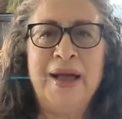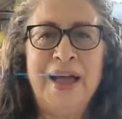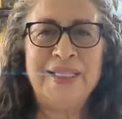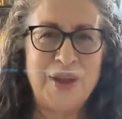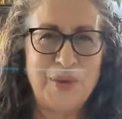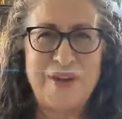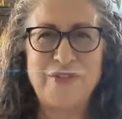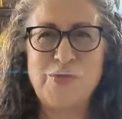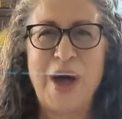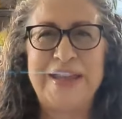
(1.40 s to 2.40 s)
Hello
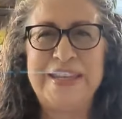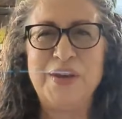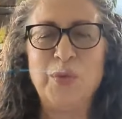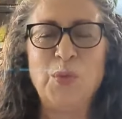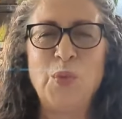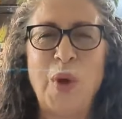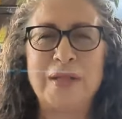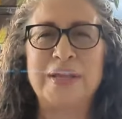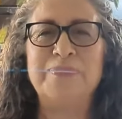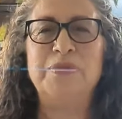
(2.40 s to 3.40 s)
everyone,
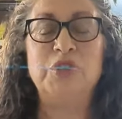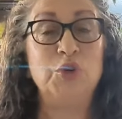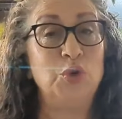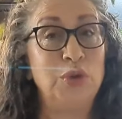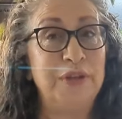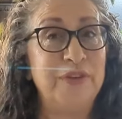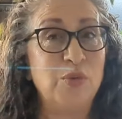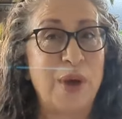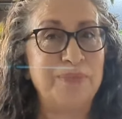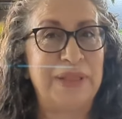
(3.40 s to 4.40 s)
welcome to
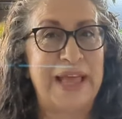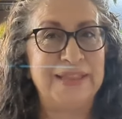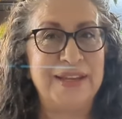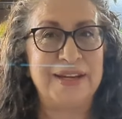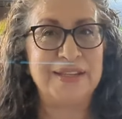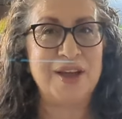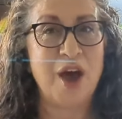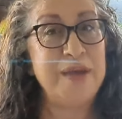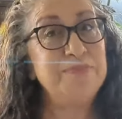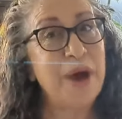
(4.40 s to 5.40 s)
Living One Plant at a
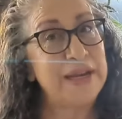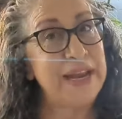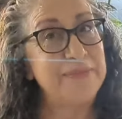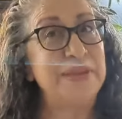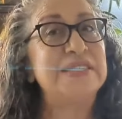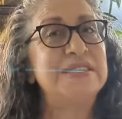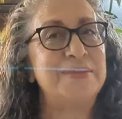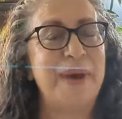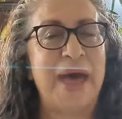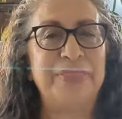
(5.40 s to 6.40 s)
Time. My name is
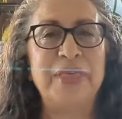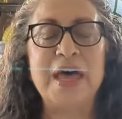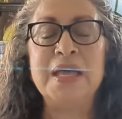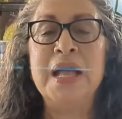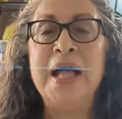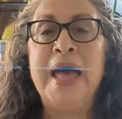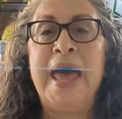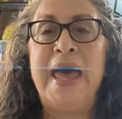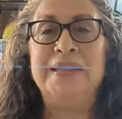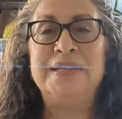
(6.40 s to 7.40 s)
Samantha
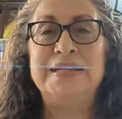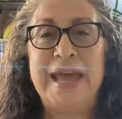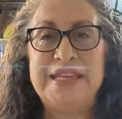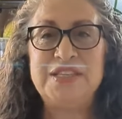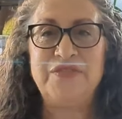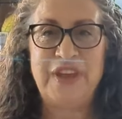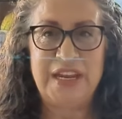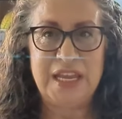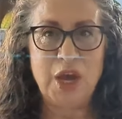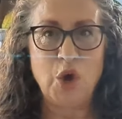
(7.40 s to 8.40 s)
and today's
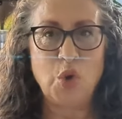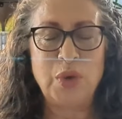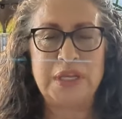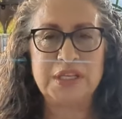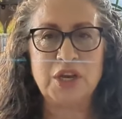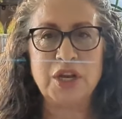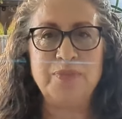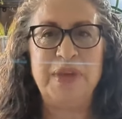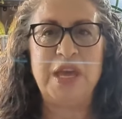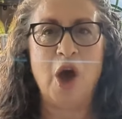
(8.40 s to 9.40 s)
video is going
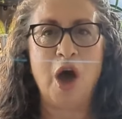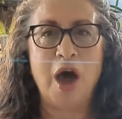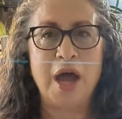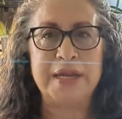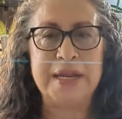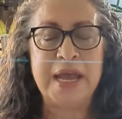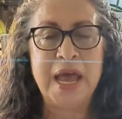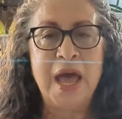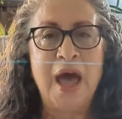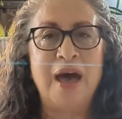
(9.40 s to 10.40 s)
to be on
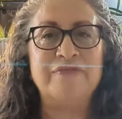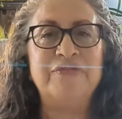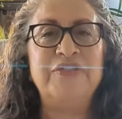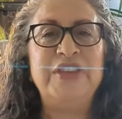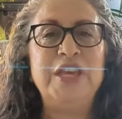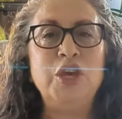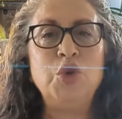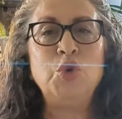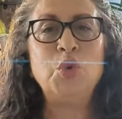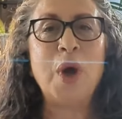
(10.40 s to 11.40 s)
a
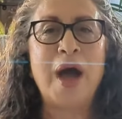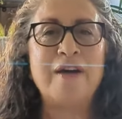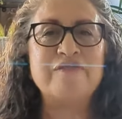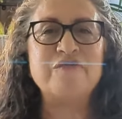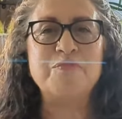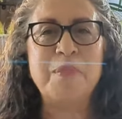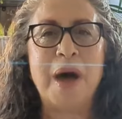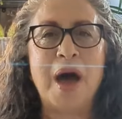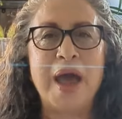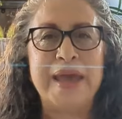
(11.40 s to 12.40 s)
few of
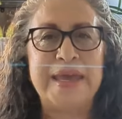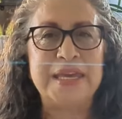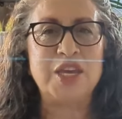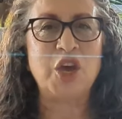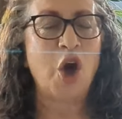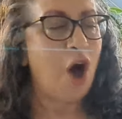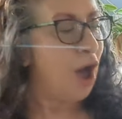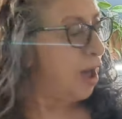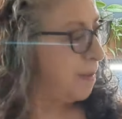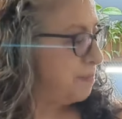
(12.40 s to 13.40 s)
my
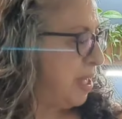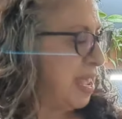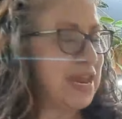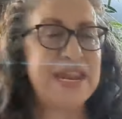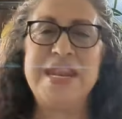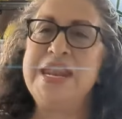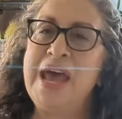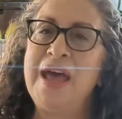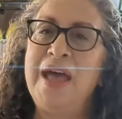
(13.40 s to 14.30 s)
common